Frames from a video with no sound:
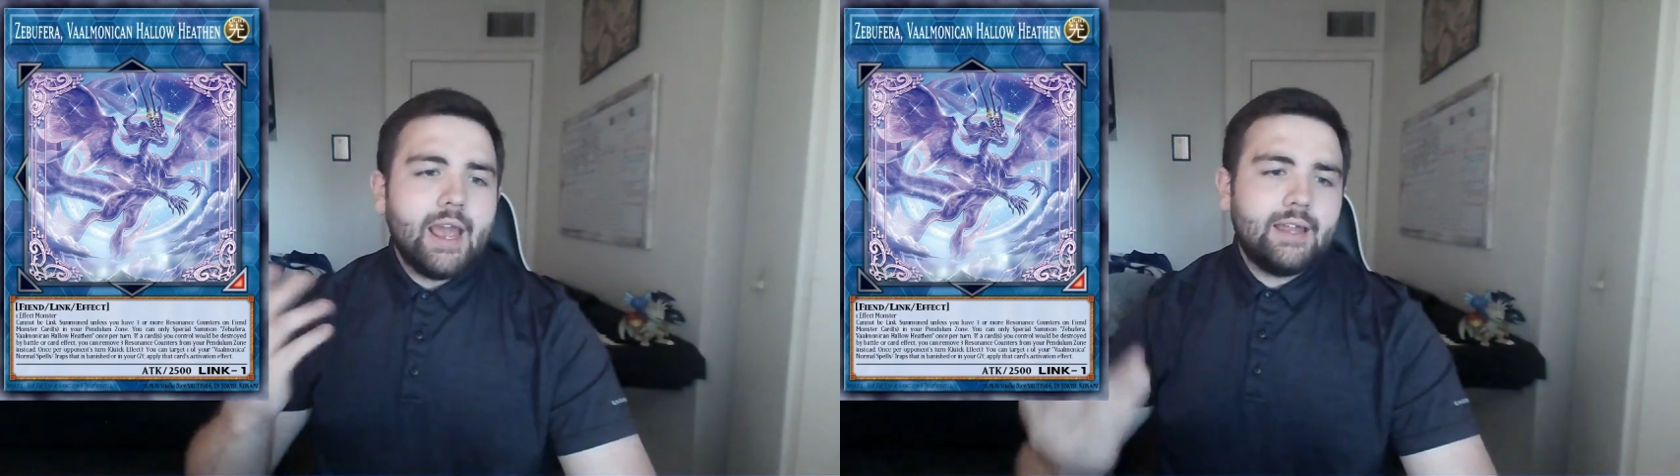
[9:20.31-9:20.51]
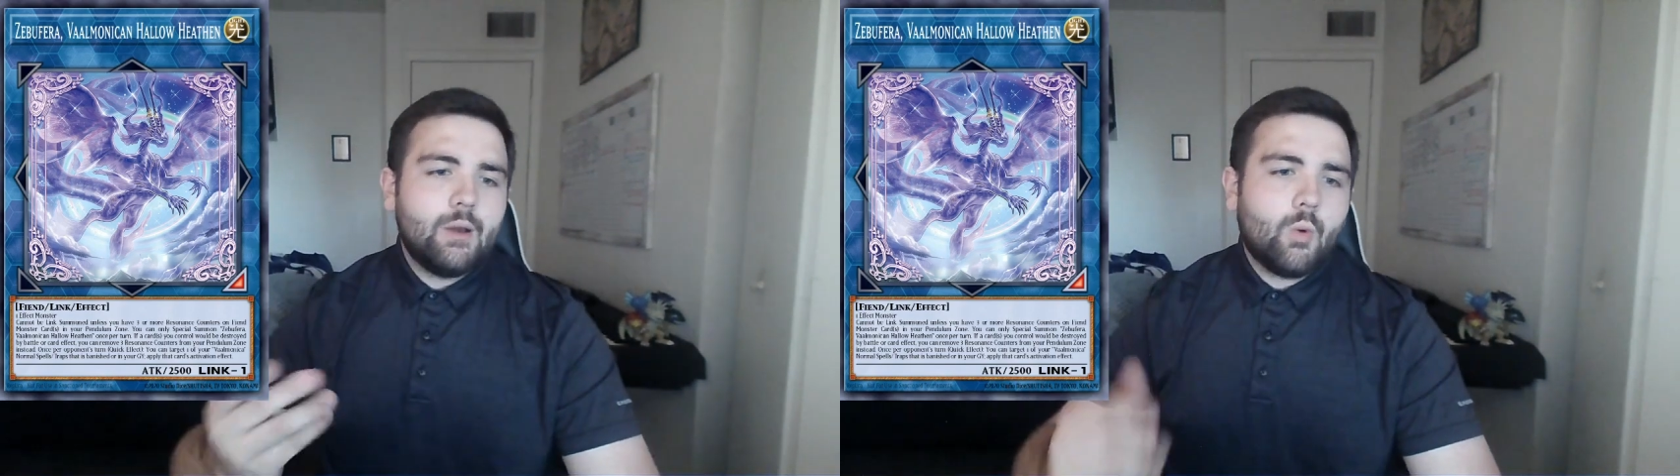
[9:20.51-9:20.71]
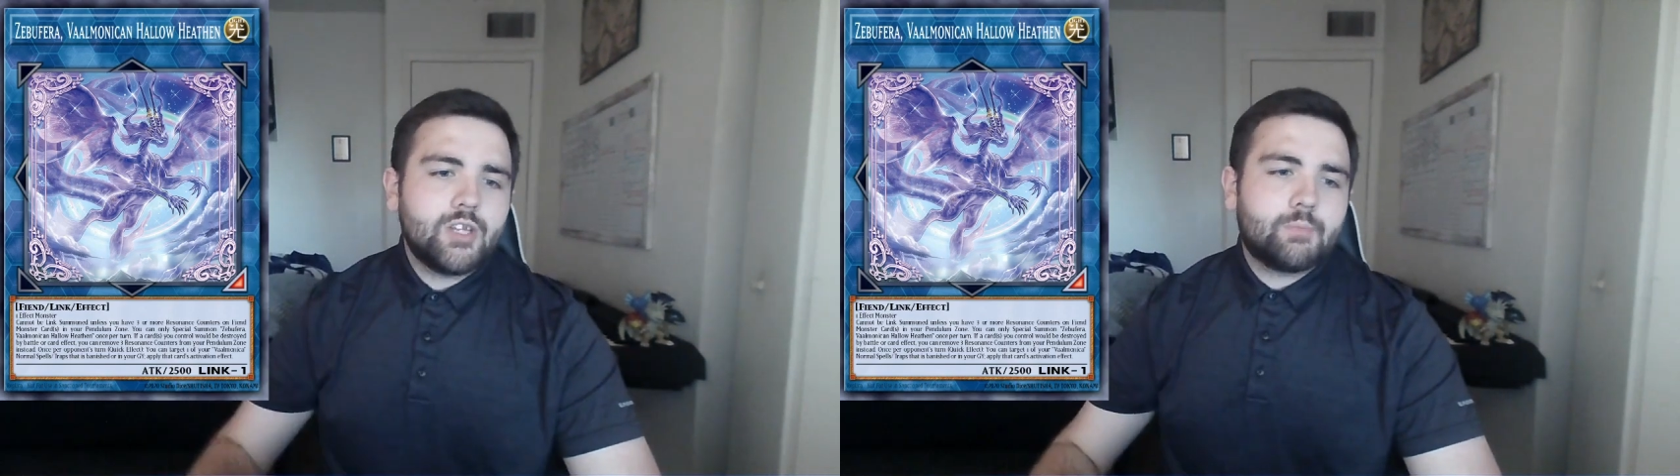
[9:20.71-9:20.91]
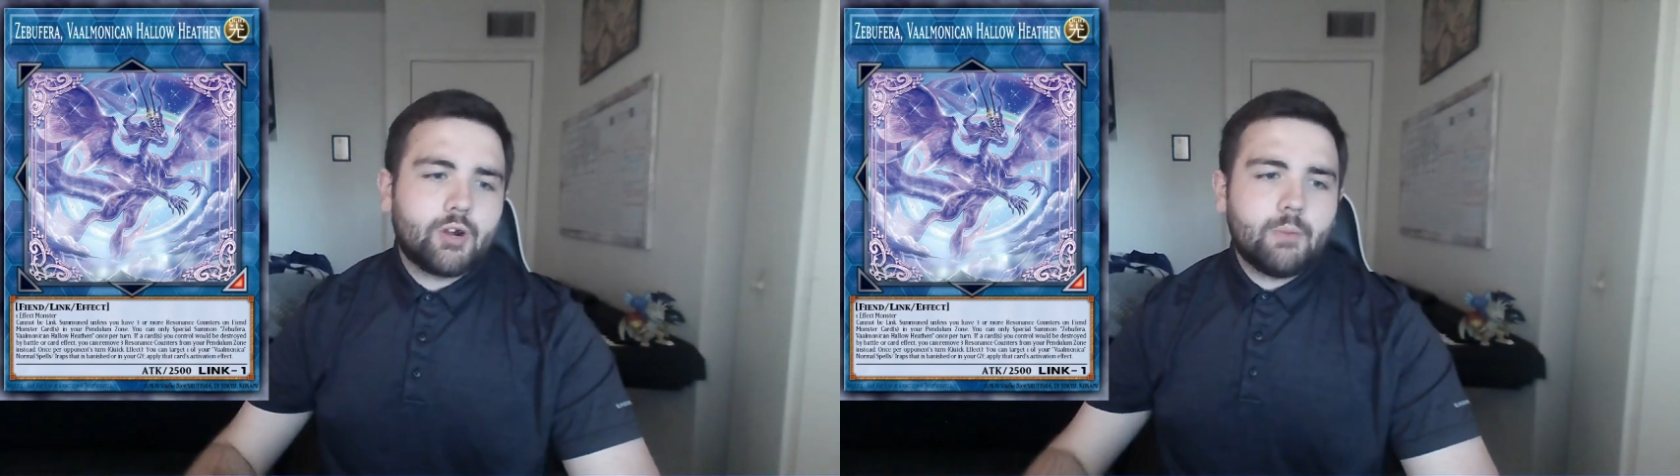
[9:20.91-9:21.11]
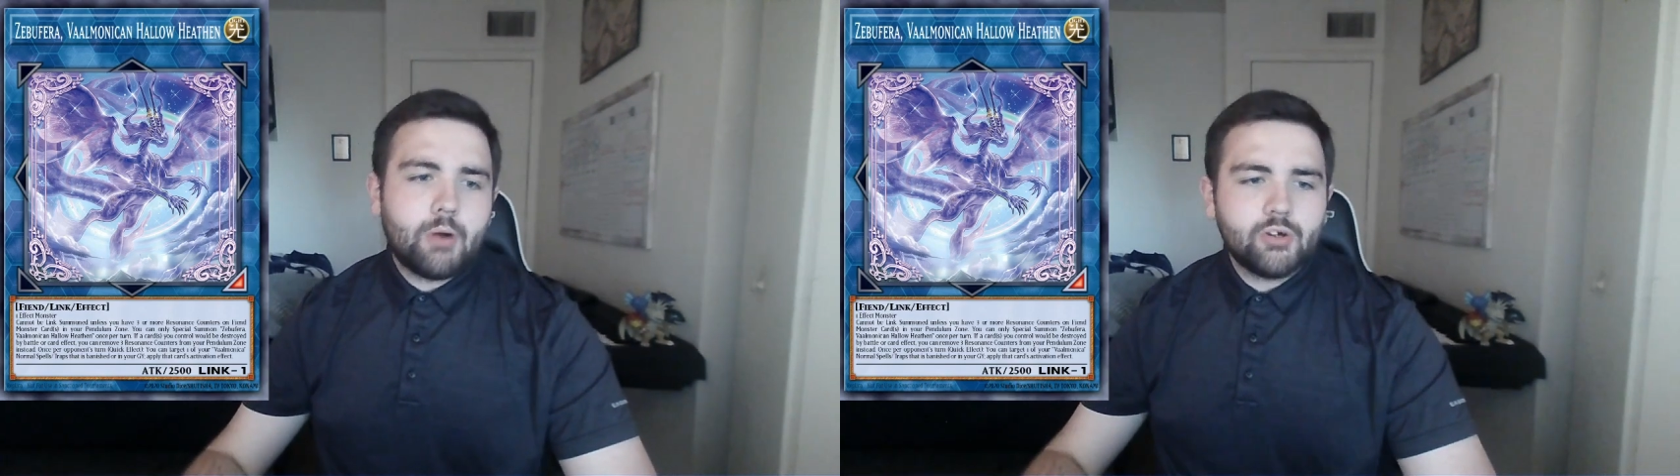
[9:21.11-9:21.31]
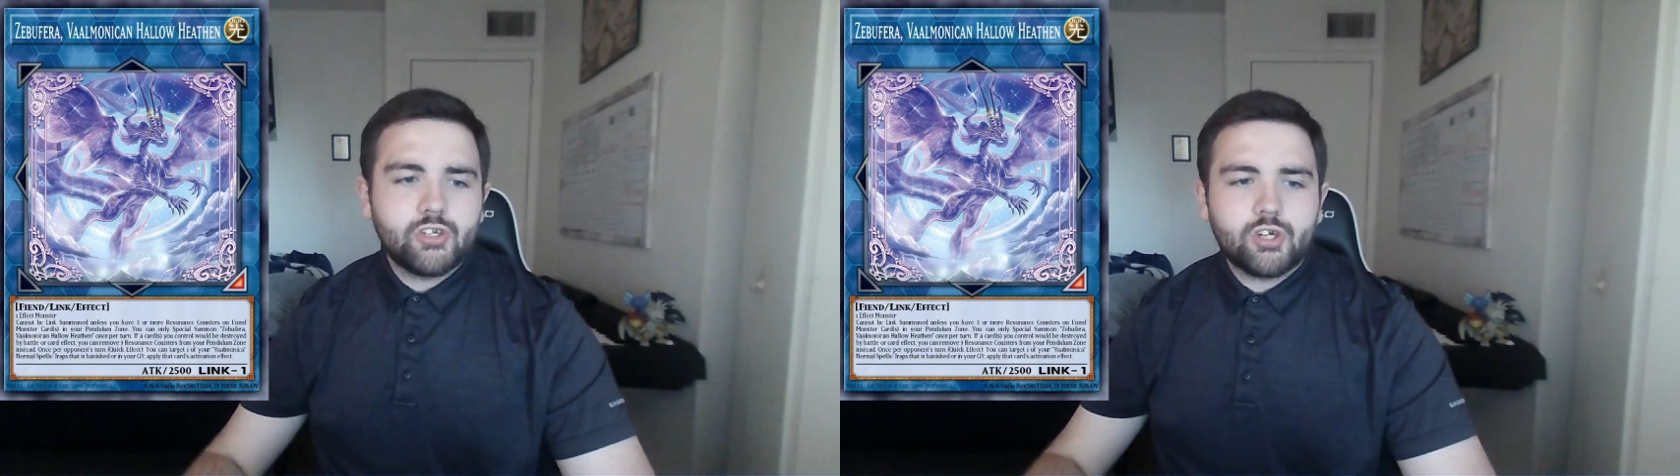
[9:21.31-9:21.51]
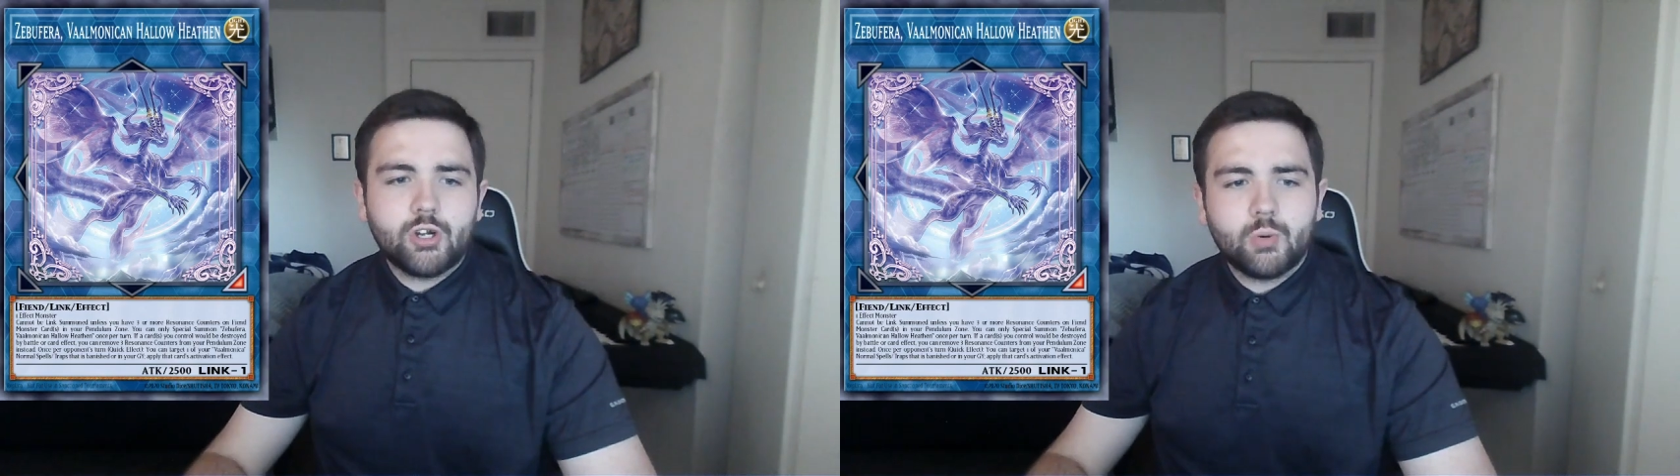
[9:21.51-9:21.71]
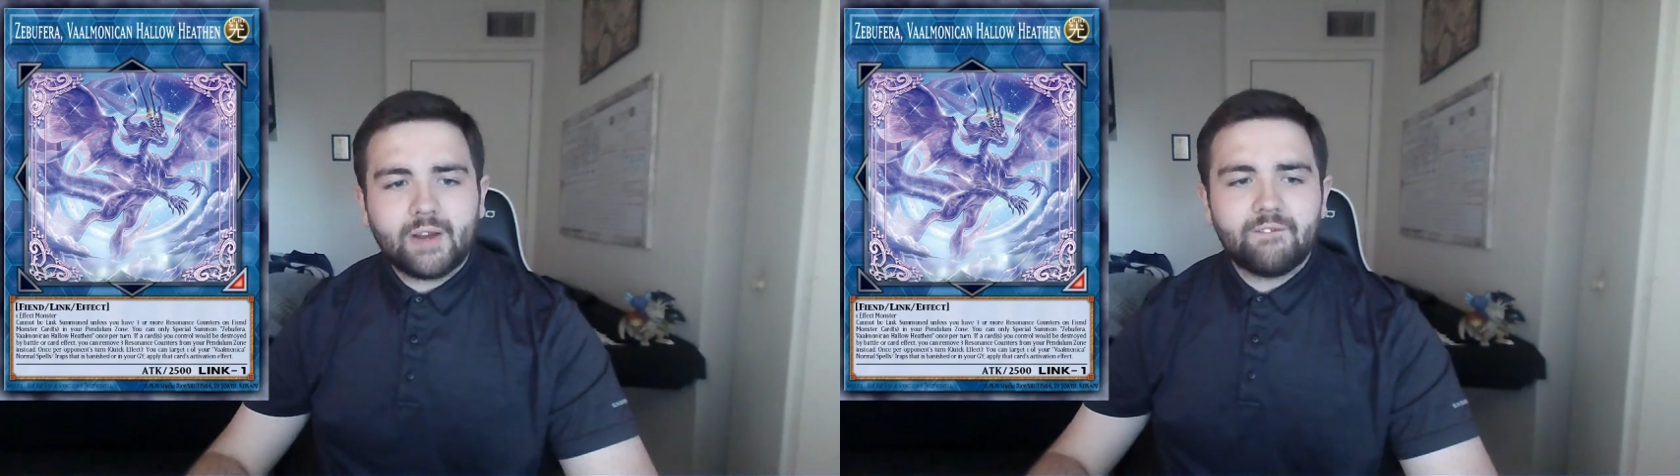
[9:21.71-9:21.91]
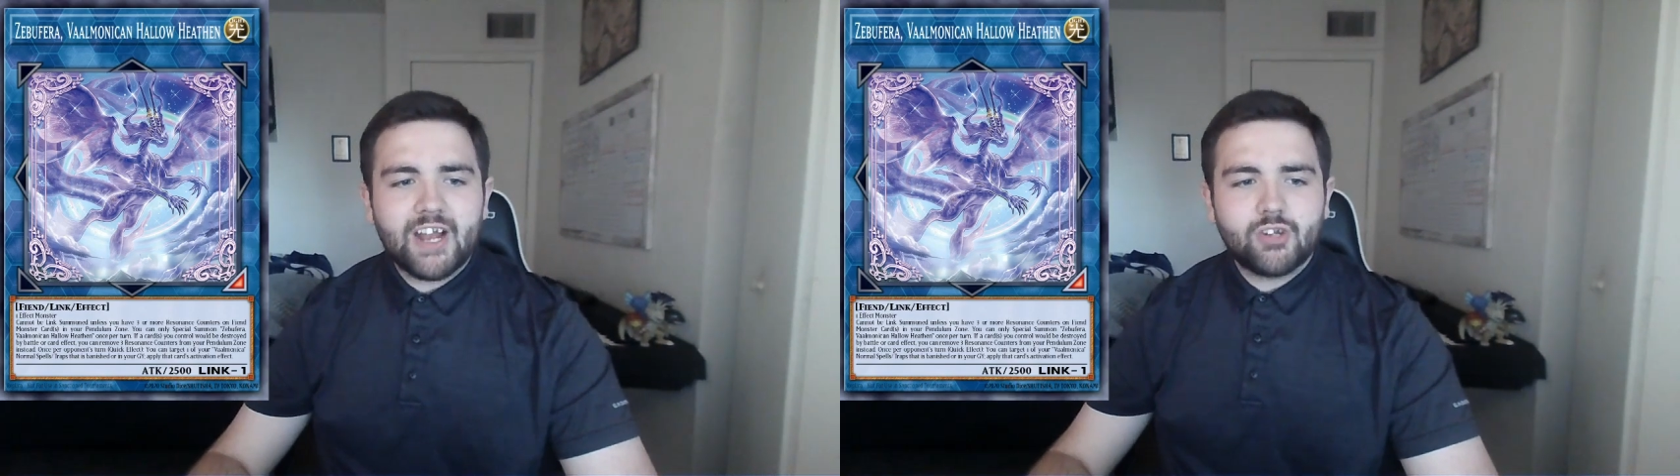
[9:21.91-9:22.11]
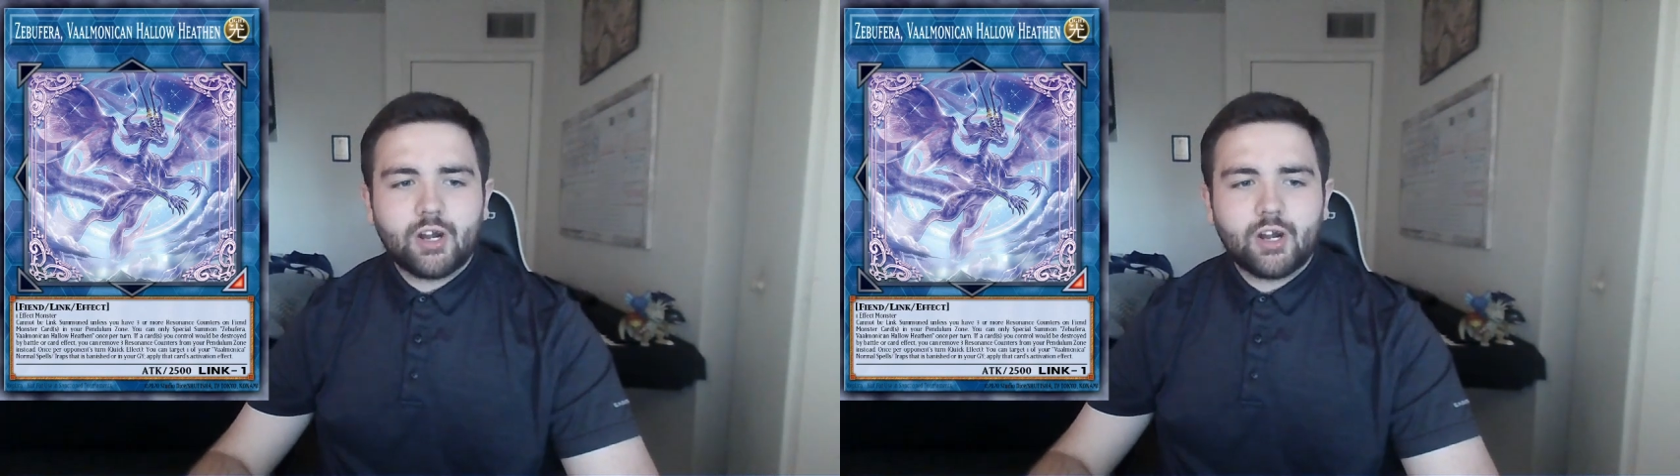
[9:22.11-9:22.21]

And then once per opponent's turn, quick effect,